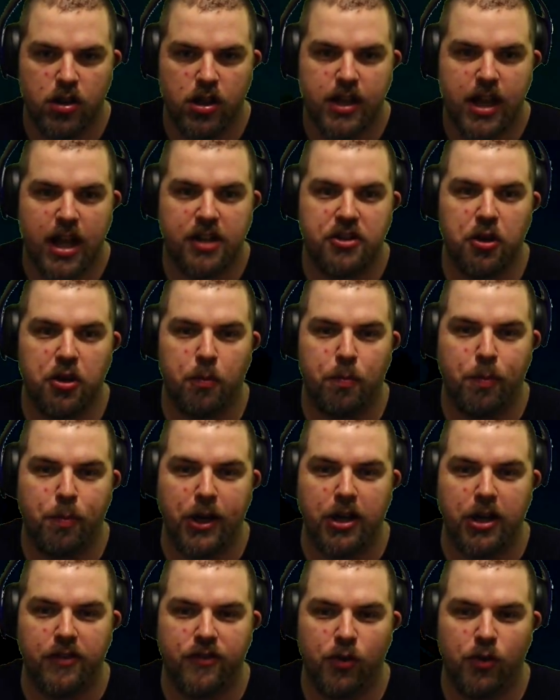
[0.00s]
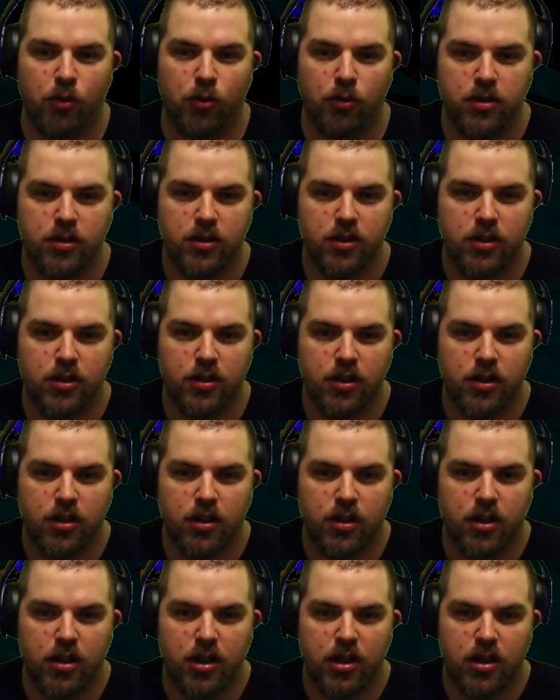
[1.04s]
That's so beautiful.
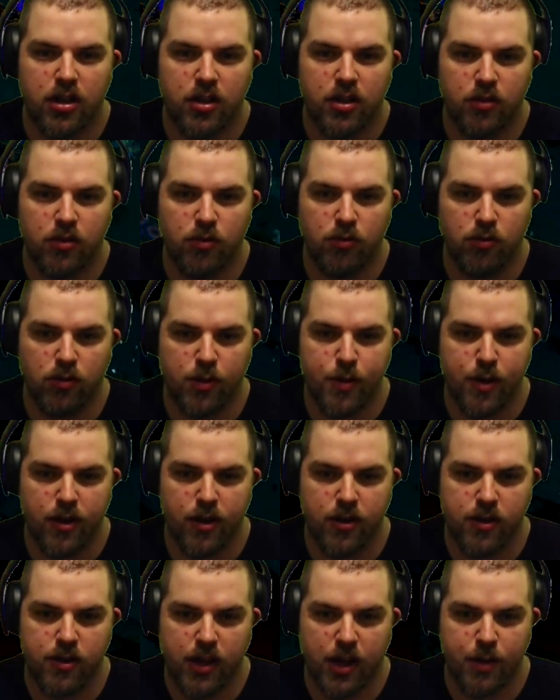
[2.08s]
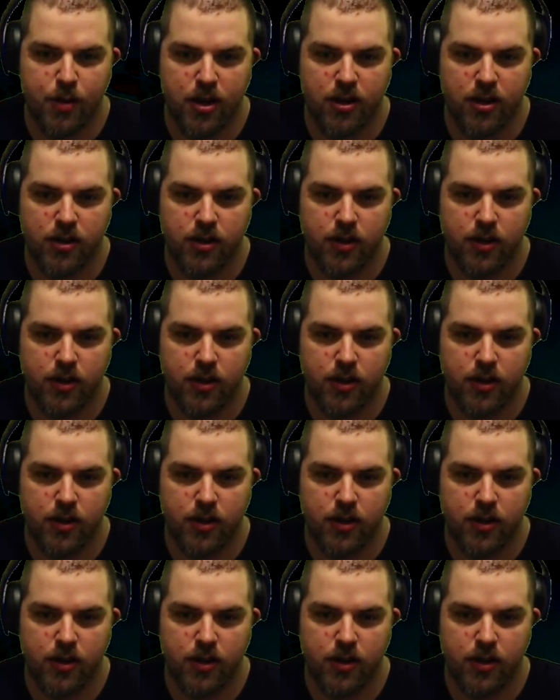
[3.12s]
Ooh, come here, come here.